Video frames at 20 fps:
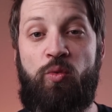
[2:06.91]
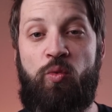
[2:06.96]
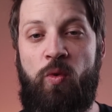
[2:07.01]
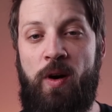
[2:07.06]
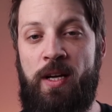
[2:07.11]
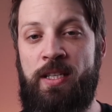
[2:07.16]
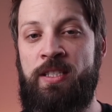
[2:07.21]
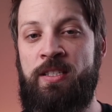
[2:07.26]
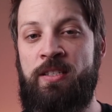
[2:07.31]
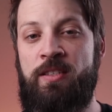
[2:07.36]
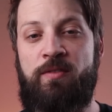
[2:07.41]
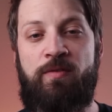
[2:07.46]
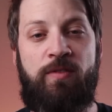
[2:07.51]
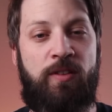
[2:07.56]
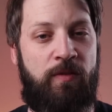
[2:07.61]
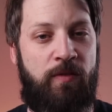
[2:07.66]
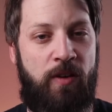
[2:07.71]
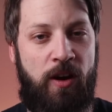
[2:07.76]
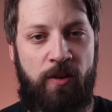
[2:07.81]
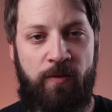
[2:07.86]
runs for
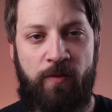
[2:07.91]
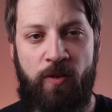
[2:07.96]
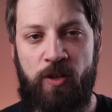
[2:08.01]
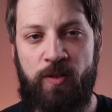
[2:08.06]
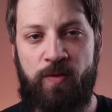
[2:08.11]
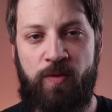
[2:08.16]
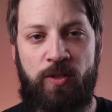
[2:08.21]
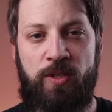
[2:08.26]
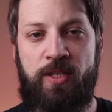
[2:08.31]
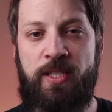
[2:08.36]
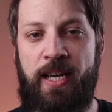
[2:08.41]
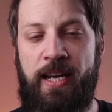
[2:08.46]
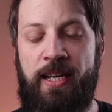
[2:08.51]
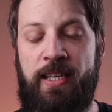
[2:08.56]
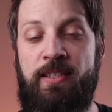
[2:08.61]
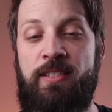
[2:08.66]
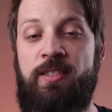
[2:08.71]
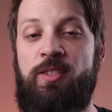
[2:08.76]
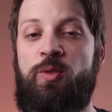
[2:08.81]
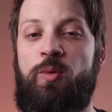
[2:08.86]
the very first few
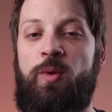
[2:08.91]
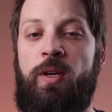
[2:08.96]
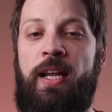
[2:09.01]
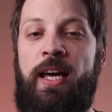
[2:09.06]
seconds to